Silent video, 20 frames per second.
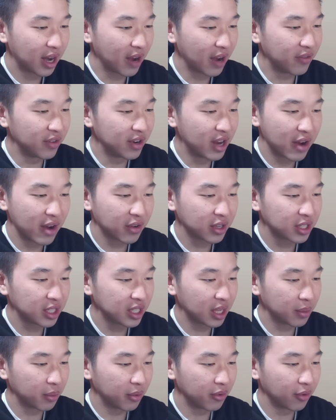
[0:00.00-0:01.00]
I've never
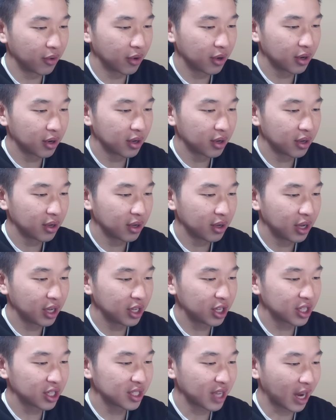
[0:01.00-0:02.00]
seen that before.
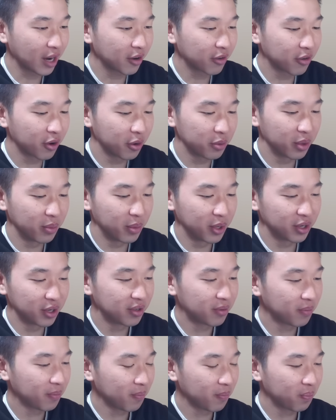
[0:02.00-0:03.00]
It's just styrofoam in the
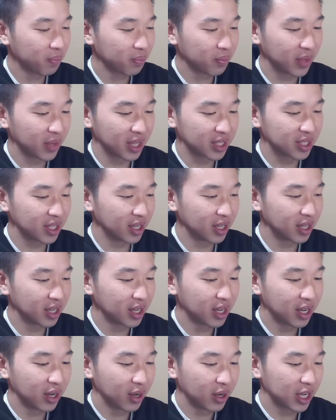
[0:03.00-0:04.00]
middle. That's it.
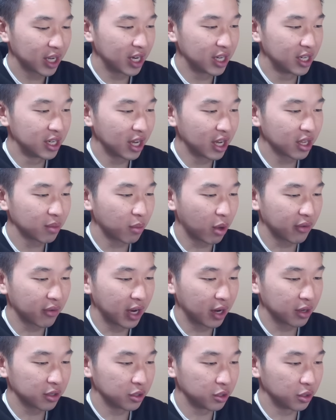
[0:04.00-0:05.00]
Got another Marvin
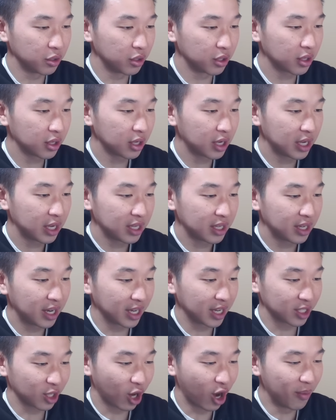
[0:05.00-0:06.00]
Harrison Jr.
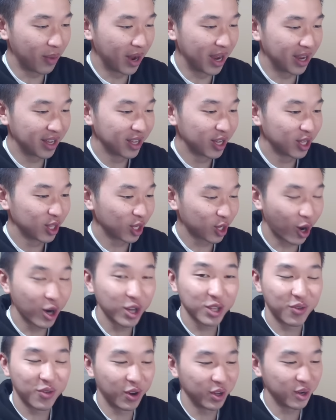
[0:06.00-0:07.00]
Like it's all my the
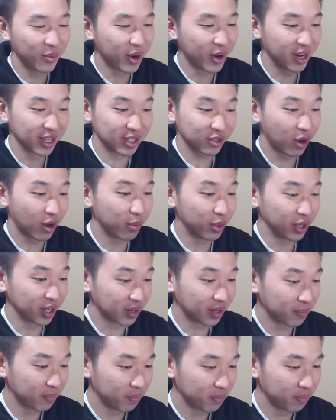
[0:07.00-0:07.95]
card's falling apart. It's crumbling.